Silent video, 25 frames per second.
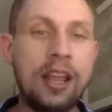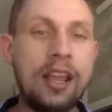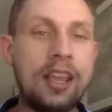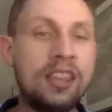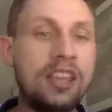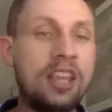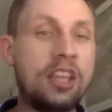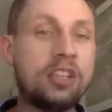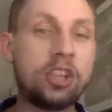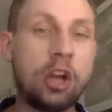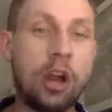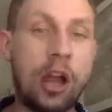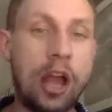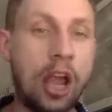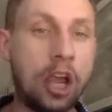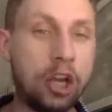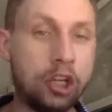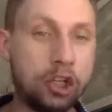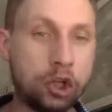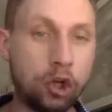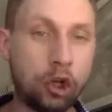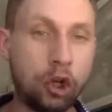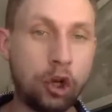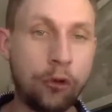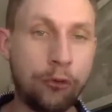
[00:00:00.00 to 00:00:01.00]
These are high
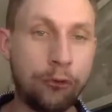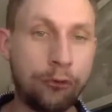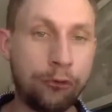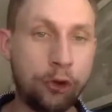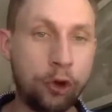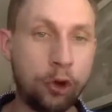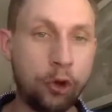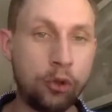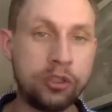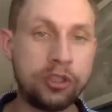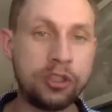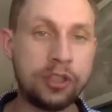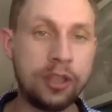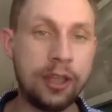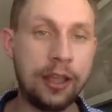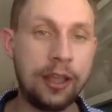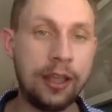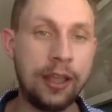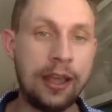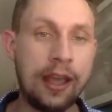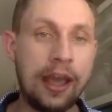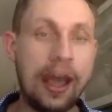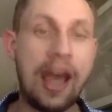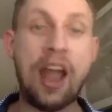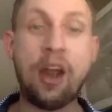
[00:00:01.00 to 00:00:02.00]
sugar fruits.
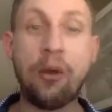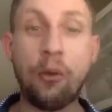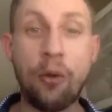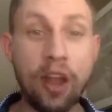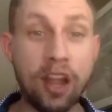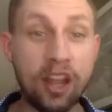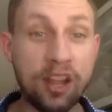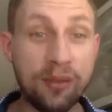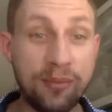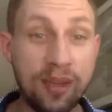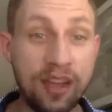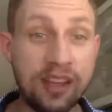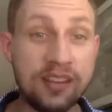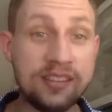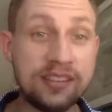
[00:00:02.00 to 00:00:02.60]
I recommend